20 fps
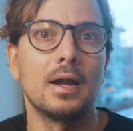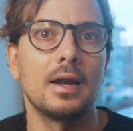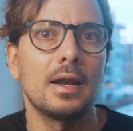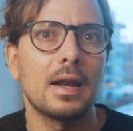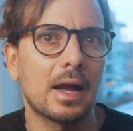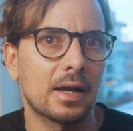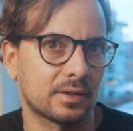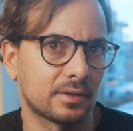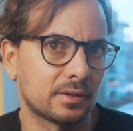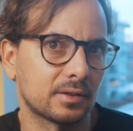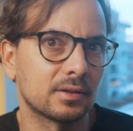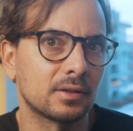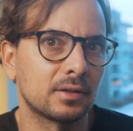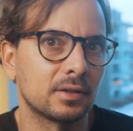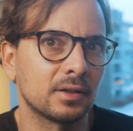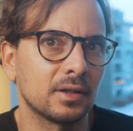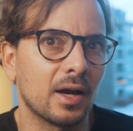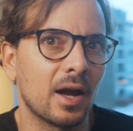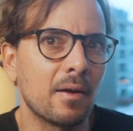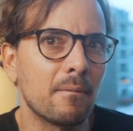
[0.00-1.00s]

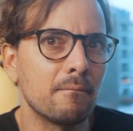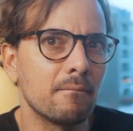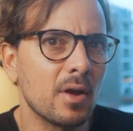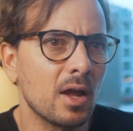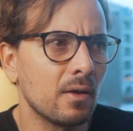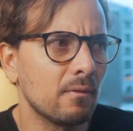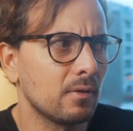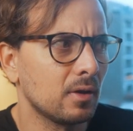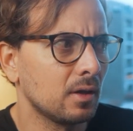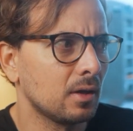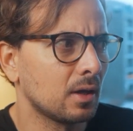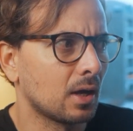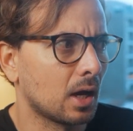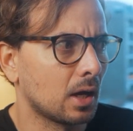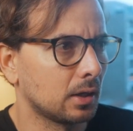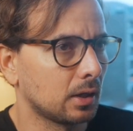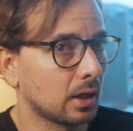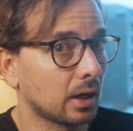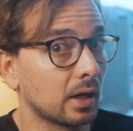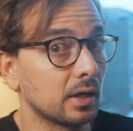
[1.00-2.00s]
Last, and maybe,
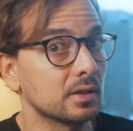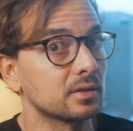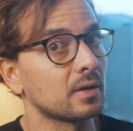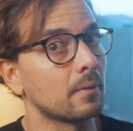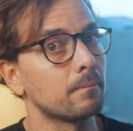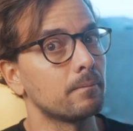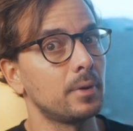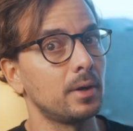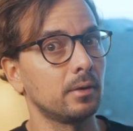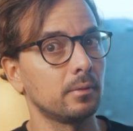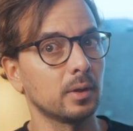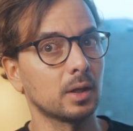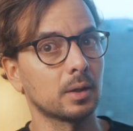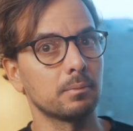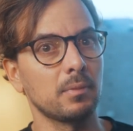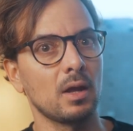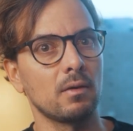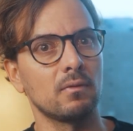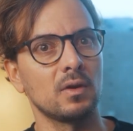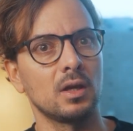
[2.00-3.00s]
and again it's a very big
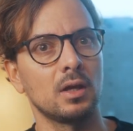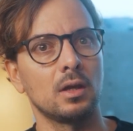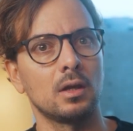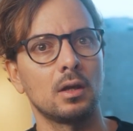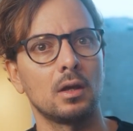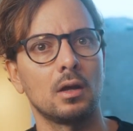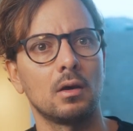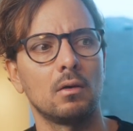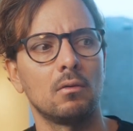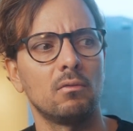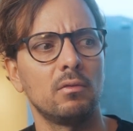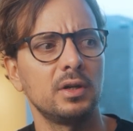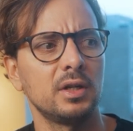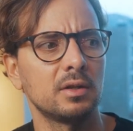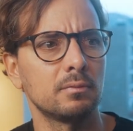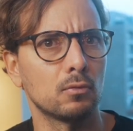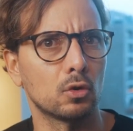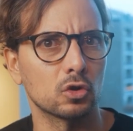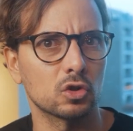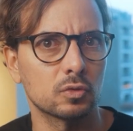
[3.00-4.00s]
maybe, we
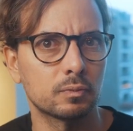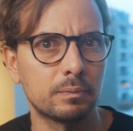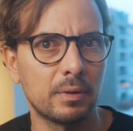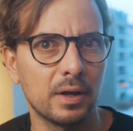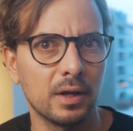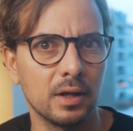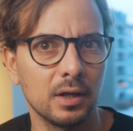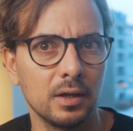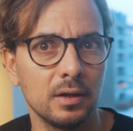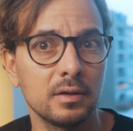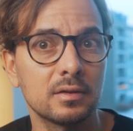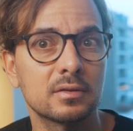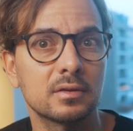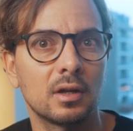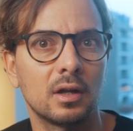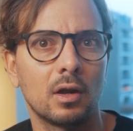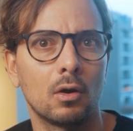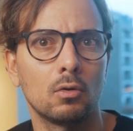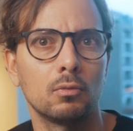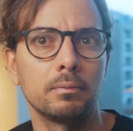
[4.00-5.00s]
need more space,
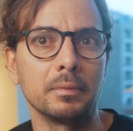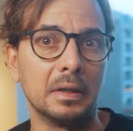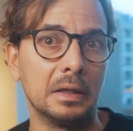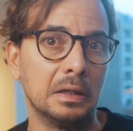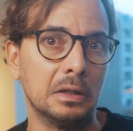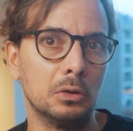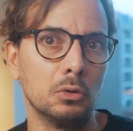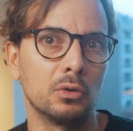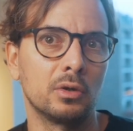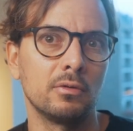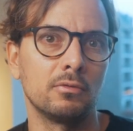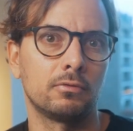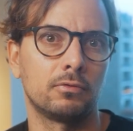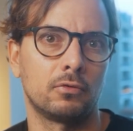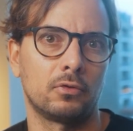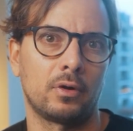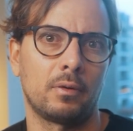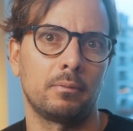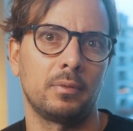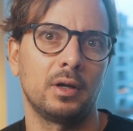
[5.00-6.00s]
and I will be looking
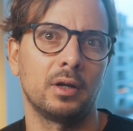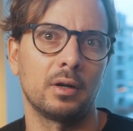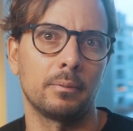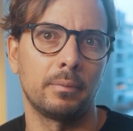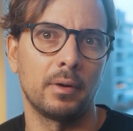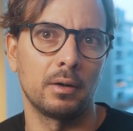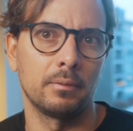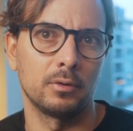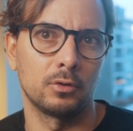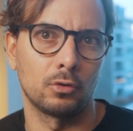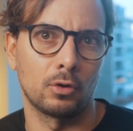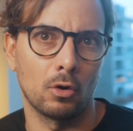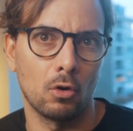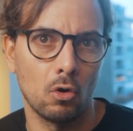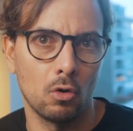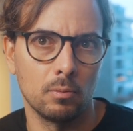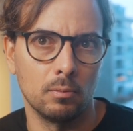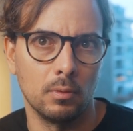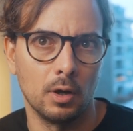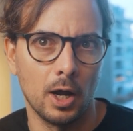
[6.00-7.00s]
for a bigger apartment or a
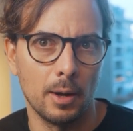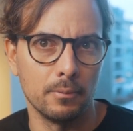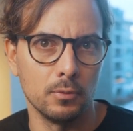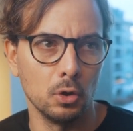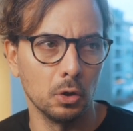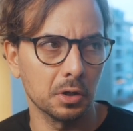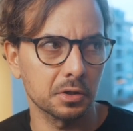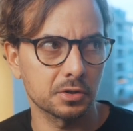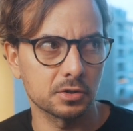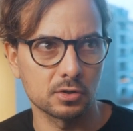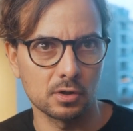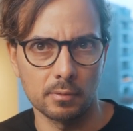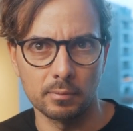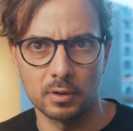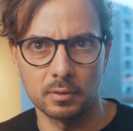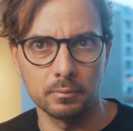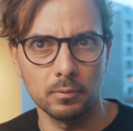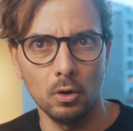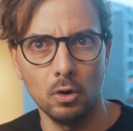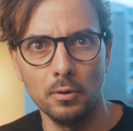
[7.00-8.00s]
home. I'm not a
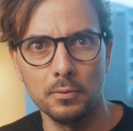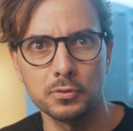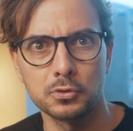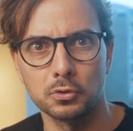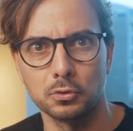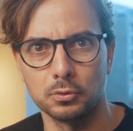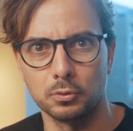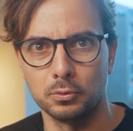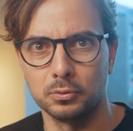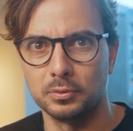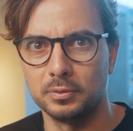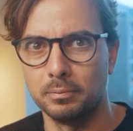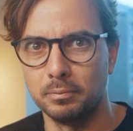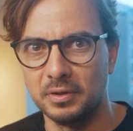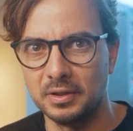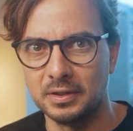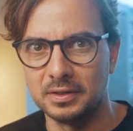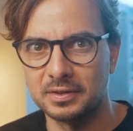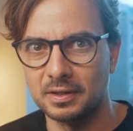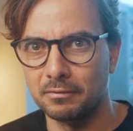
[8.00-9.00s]
suburb boy, so it would
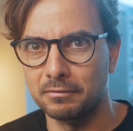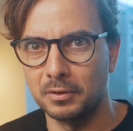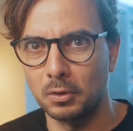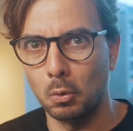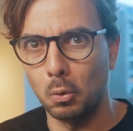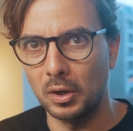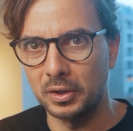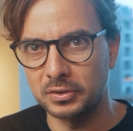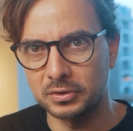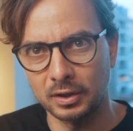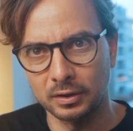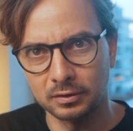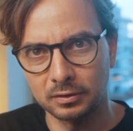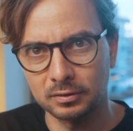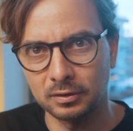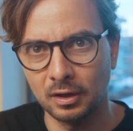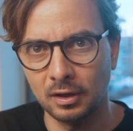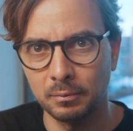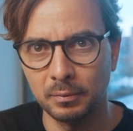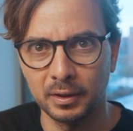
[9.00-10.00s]
be something quite
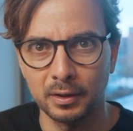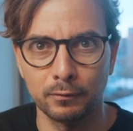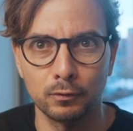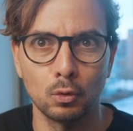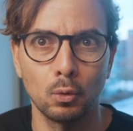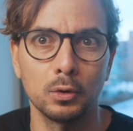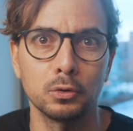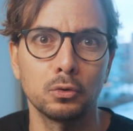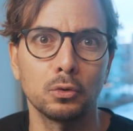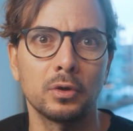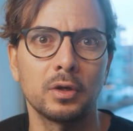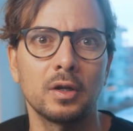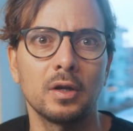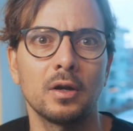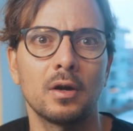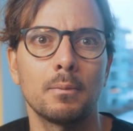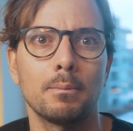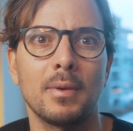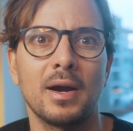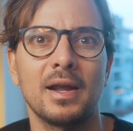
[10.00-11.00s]
central, but if you want to
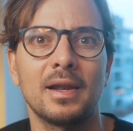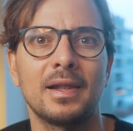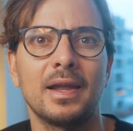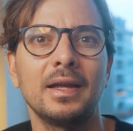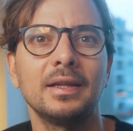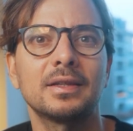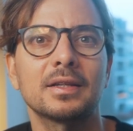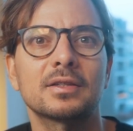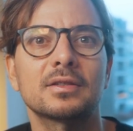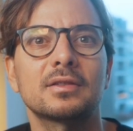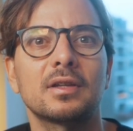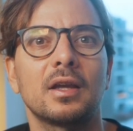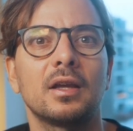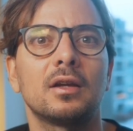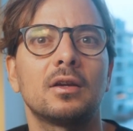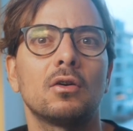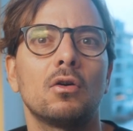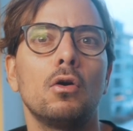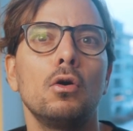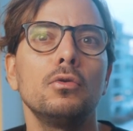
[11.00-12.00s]
hear my latest
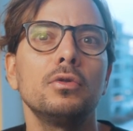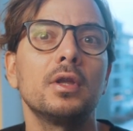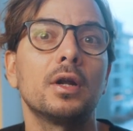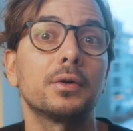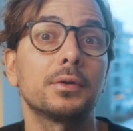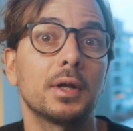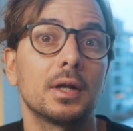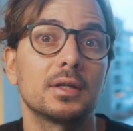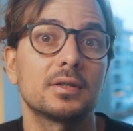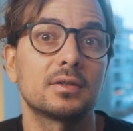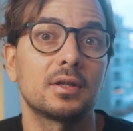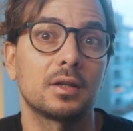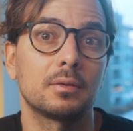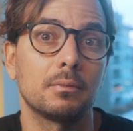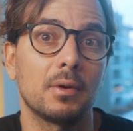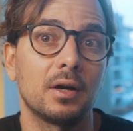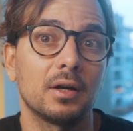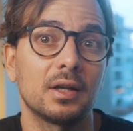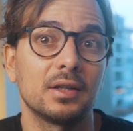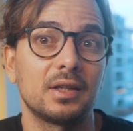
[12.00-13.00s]
take on the real estate
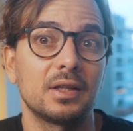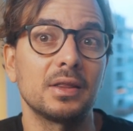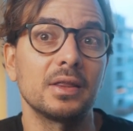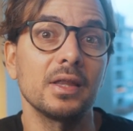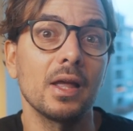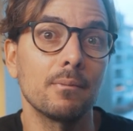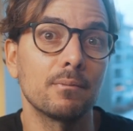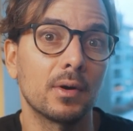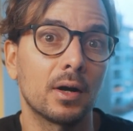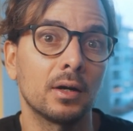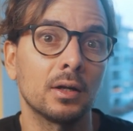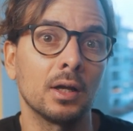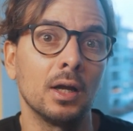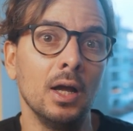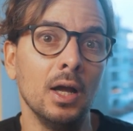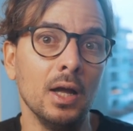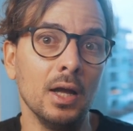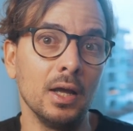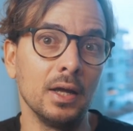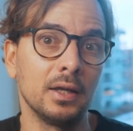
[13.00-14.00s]
market in Denmark,
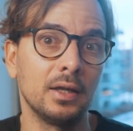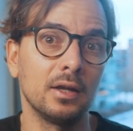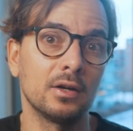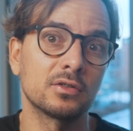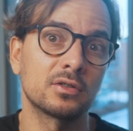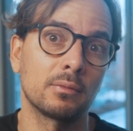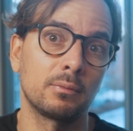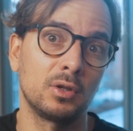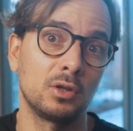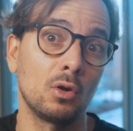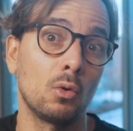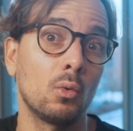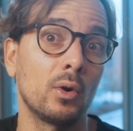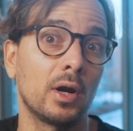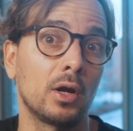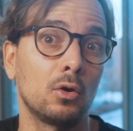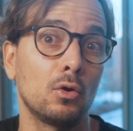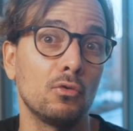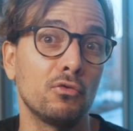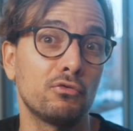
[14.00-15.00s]
here's a video
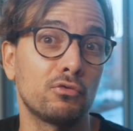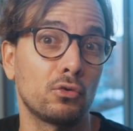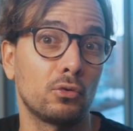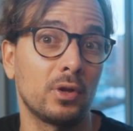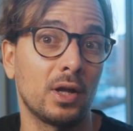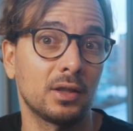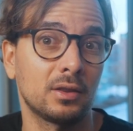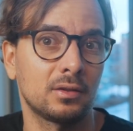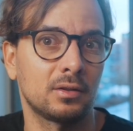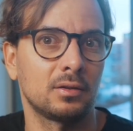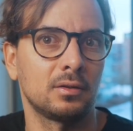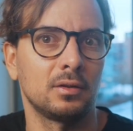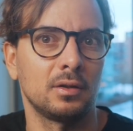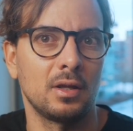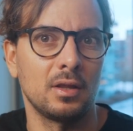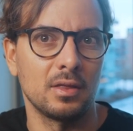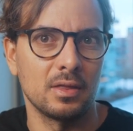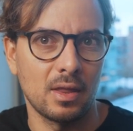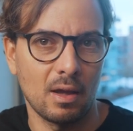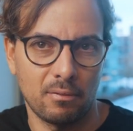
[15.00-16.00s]
where I go through that
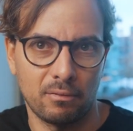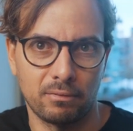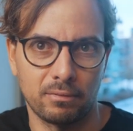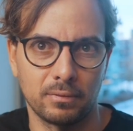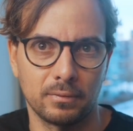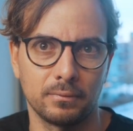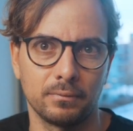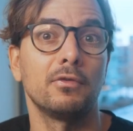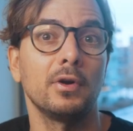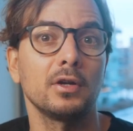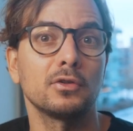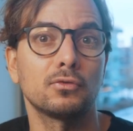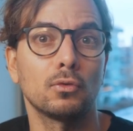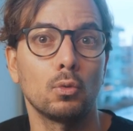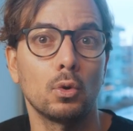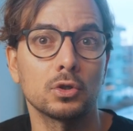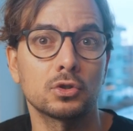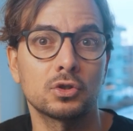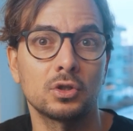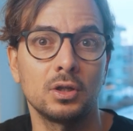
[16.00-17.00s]
in depth. Thanks for
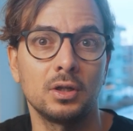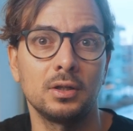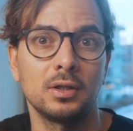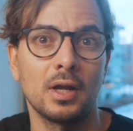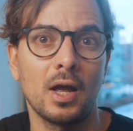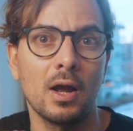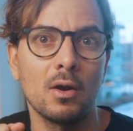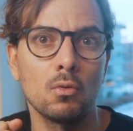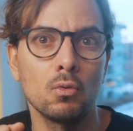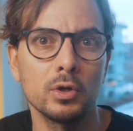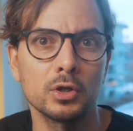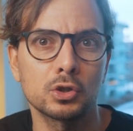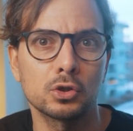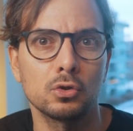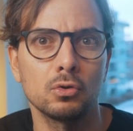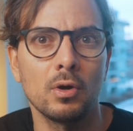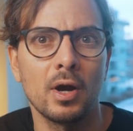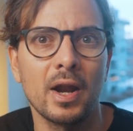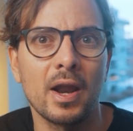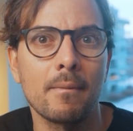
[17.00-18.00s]
watching, and wish
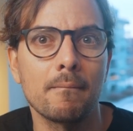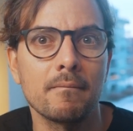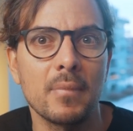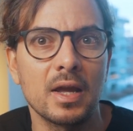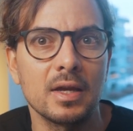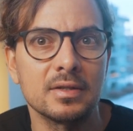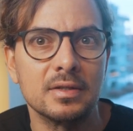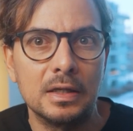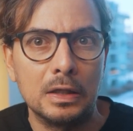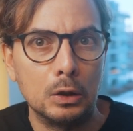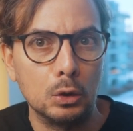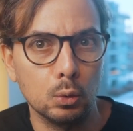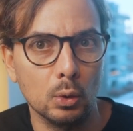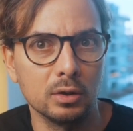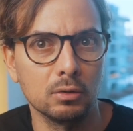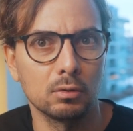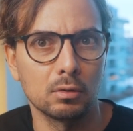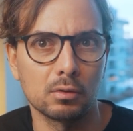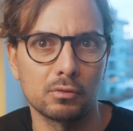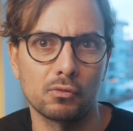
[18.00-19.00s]
you an amazing
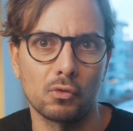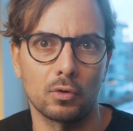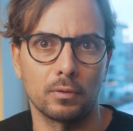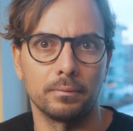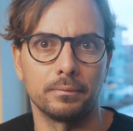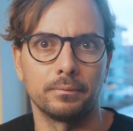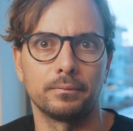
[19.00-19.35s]
2024.